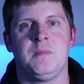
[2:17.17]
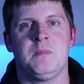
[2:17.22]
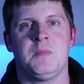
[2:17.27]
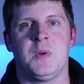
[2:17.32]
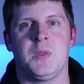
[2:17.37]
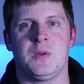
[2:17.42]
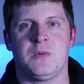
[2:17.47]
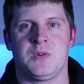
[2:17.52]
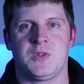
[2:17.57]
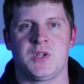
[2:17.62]

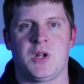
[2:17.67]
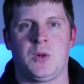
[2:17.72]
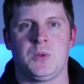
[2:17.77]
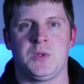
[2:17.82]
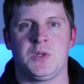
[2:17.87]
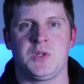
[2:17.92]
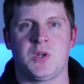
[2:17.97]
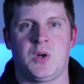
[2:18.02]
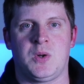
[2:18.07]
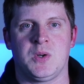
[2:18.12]
but the
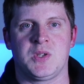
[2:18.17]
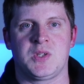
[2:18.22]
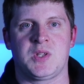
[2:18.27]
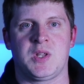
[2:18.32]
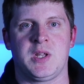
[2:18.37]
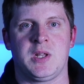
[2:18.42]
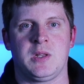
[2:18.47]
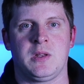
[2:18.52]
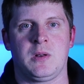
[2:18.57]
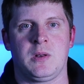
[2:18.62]
result is
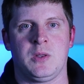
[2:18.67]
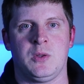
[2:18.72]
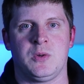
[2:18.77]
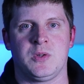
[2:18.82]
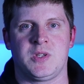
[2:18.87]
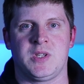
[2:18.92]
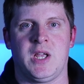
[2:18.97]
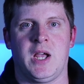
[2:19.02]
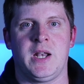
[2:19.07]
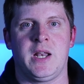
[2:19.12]
honestly a little
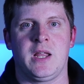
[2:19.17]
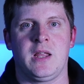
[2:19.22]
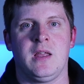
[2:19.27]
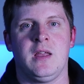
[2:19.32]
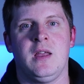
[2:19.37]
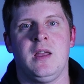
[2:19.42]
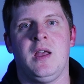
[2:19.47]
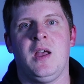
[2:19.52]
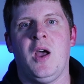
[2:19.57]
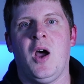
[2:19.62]
nauseating.
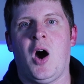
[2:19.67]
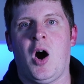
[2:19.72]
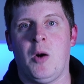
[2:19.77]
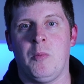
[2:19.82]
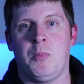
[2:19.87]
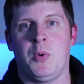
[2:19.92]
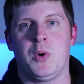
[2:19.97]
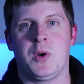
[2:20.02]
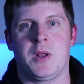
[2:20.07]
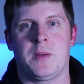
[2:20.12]
I'll
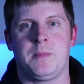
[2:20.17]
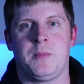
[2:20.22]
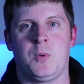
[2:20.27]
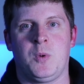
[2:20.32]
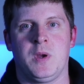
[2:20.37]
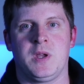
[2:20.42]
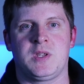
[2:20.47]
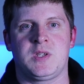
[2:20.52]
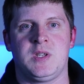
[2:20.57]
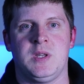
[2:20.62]
put a
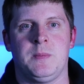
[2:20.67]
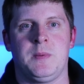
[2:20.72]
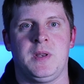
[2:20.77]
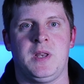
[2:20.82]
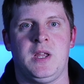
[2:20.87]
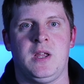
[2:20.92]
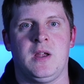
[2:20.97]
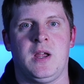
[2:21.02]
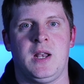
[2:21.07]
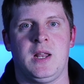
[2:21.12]
quick snippet
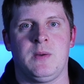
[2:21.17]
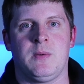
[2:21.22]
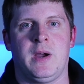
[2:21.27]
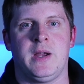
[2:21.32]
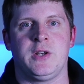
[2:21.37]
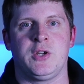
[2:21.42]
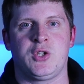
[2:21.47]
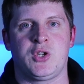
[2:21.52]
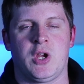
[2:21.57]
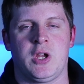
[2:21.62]
here
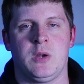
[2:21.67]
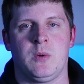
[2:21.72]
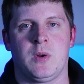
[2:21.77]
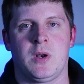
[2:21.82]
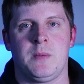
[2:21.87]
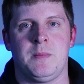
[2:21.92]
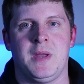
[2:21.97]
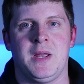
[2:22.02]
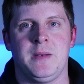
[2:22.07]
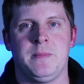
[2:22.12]
anyway to show you what
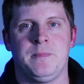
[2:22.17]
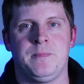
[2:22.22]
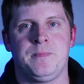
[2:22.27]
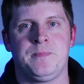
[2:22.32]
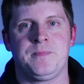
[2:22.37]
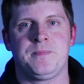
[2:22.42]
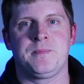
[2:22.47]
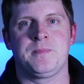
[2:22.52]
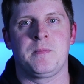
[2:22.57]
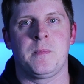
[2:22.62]
I mean.
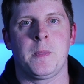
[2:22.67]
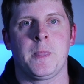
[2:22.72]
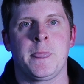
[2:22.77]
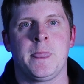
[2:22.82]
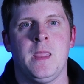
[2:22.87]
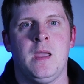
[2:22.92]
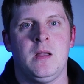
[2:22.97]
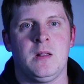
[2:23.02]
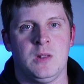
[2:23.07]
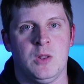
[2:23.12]

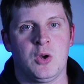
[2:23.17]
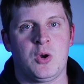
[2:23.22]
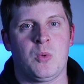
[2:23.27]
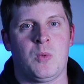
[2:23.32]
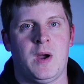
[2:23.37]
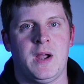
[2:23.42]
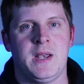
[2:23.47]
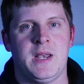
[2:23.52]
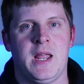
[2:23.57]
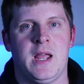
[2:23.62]
Look
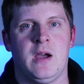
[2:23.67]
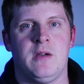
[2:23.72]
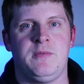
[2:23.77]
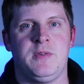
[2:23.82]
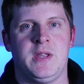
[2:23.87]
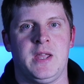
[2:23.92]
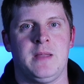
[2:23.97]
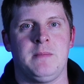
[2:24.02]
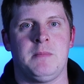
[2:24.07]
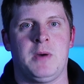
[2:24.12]
away now if
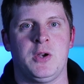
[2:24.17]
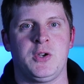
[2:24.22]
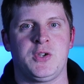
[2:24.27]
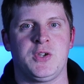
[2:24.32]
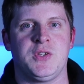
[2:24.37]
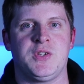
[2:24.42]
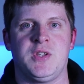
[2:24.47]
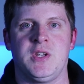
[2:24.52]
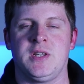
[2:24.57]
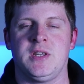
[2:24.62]
you get
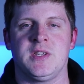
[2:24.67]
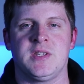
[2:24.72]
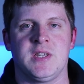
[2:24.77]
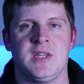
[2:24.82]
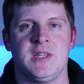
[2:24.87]
motion sickness